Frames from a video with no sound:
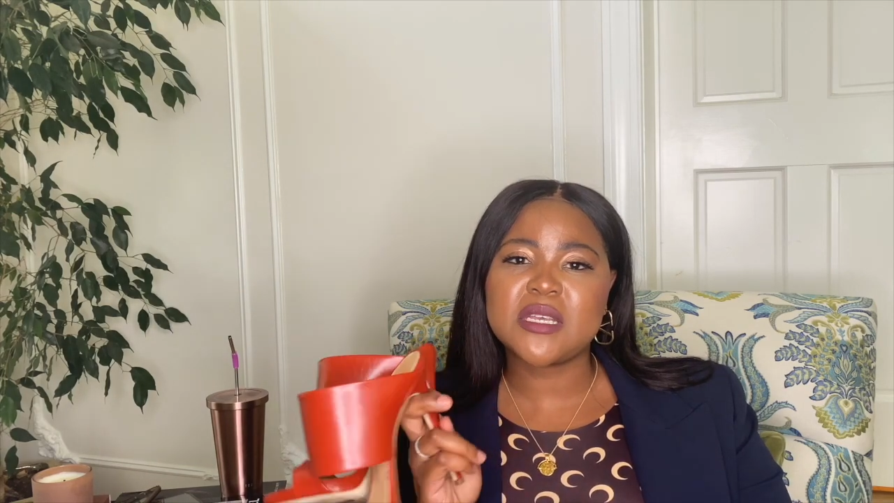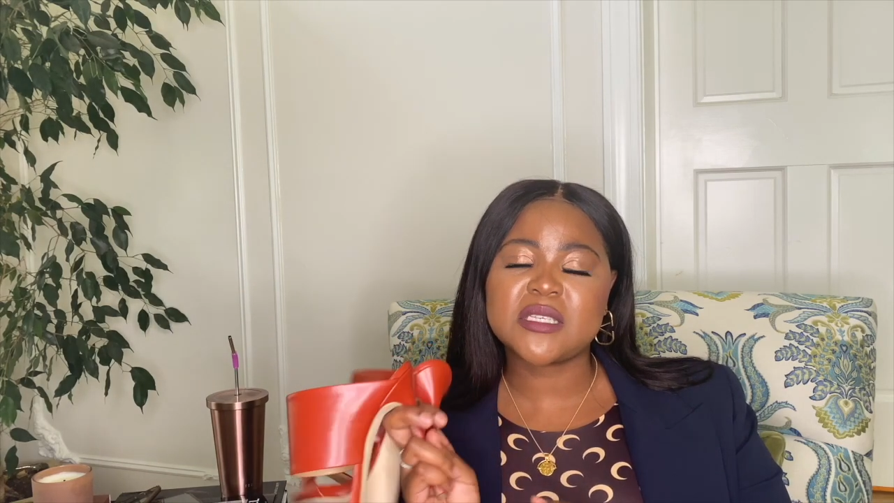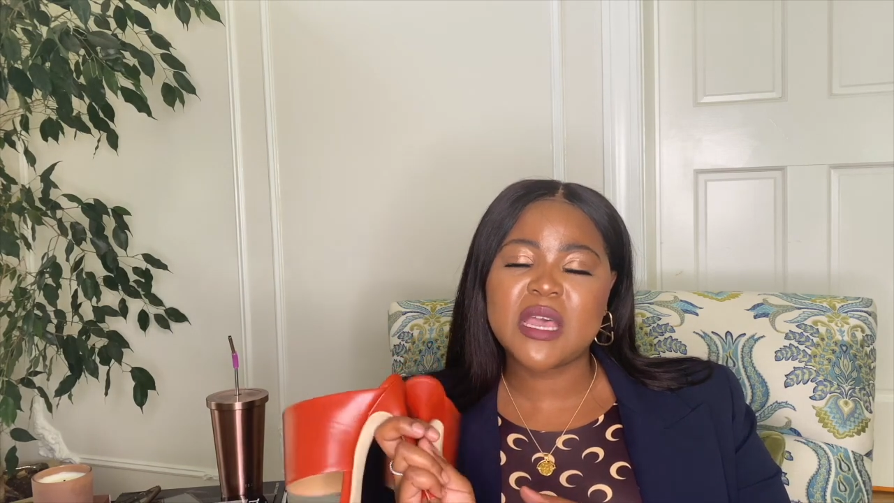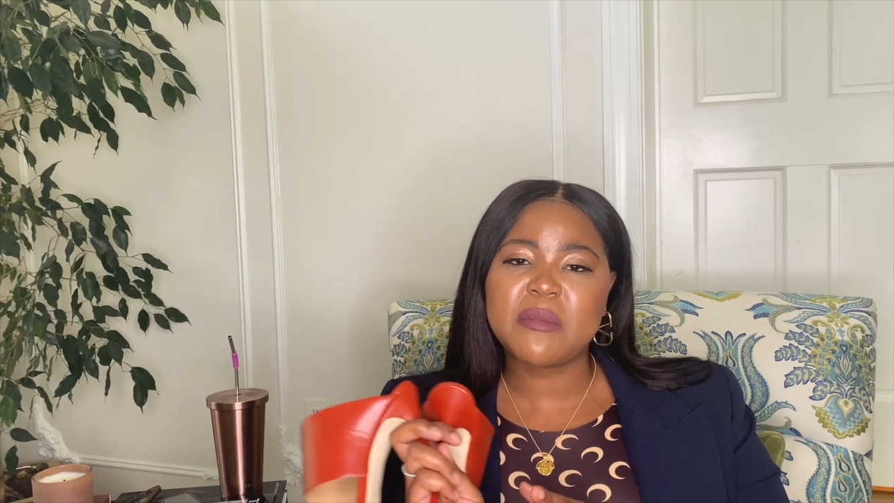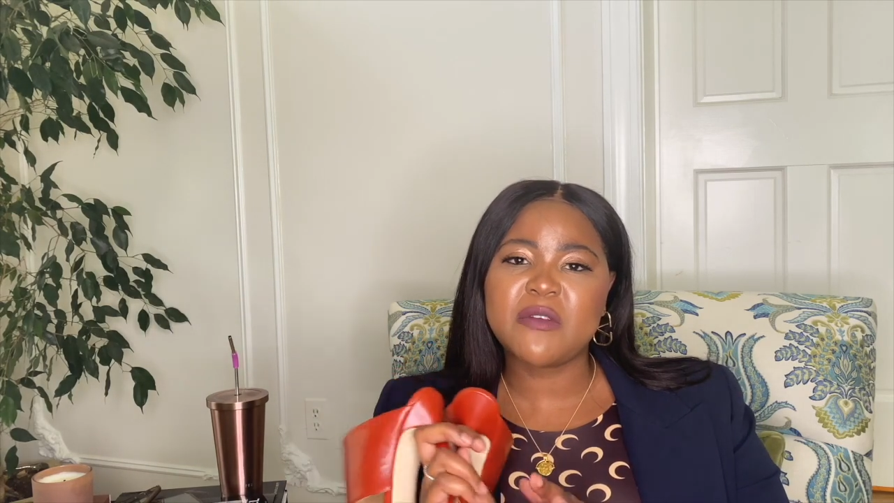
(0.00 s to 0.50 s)
is
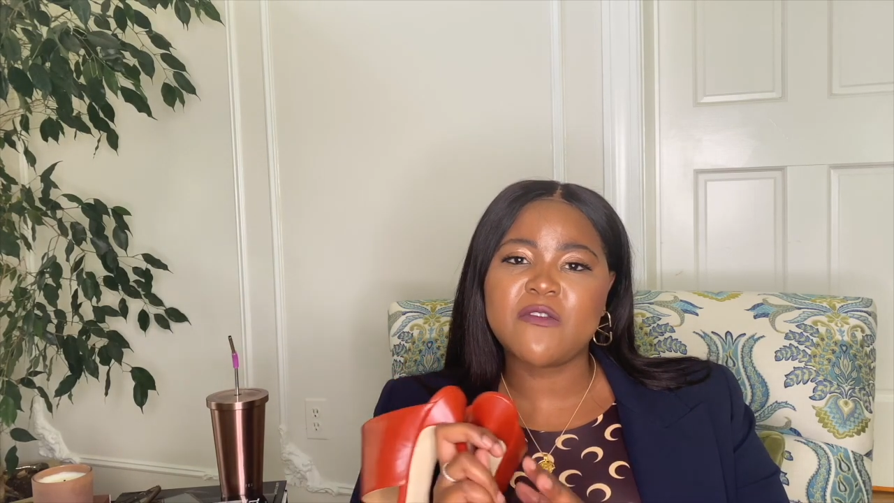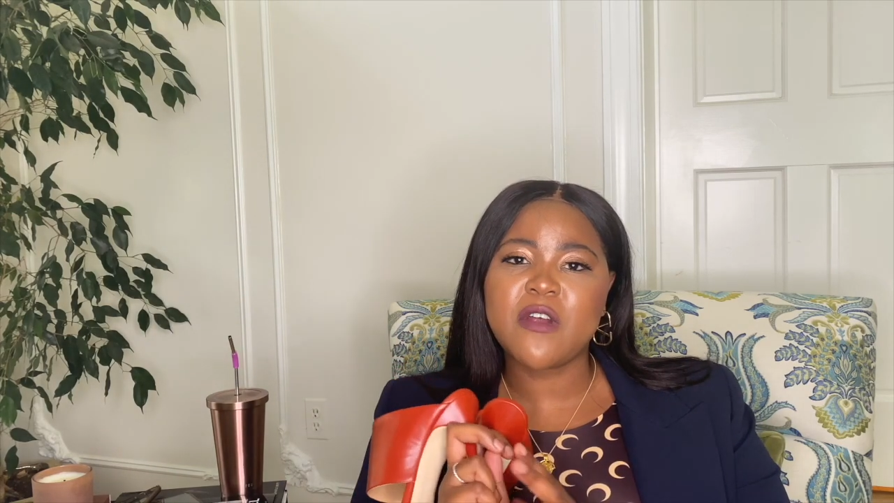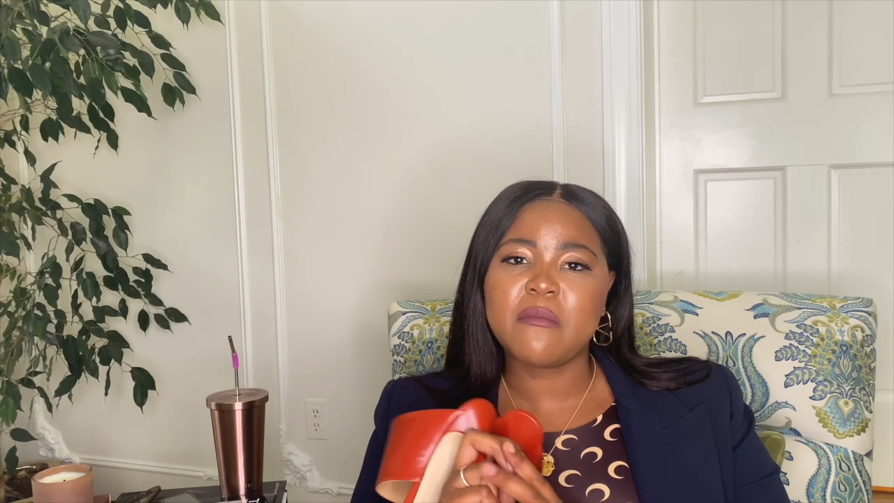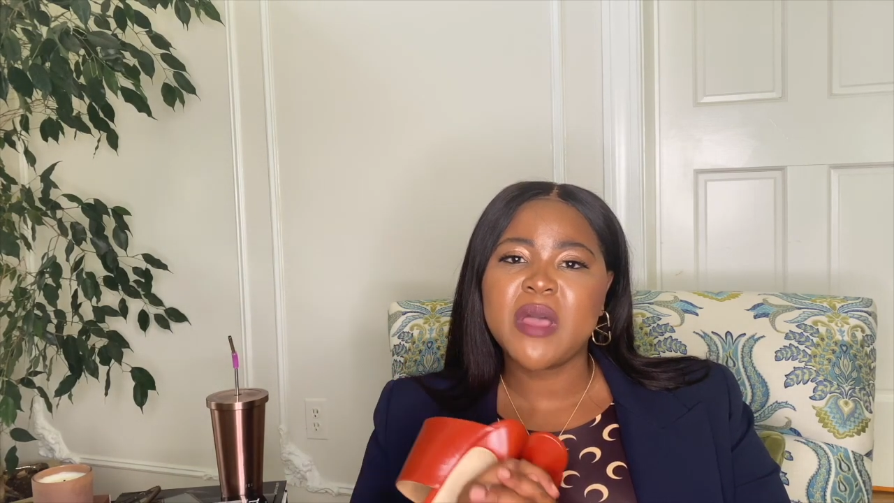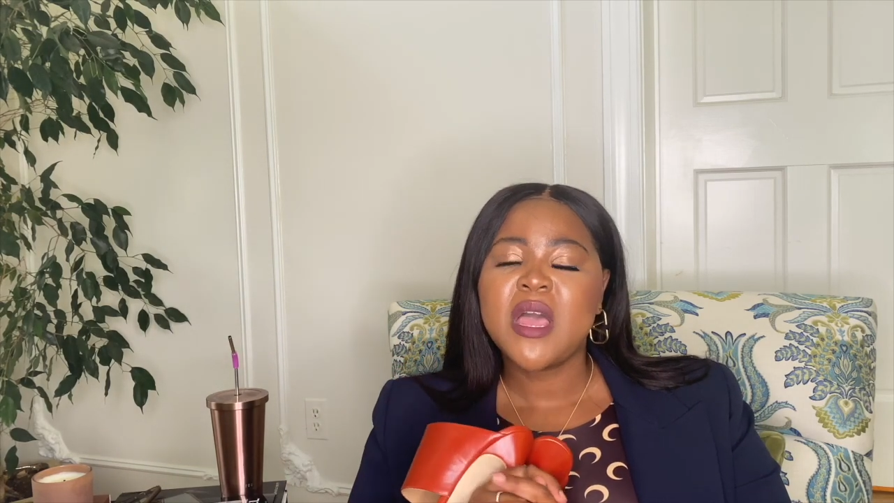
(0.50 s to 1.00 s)
coming from.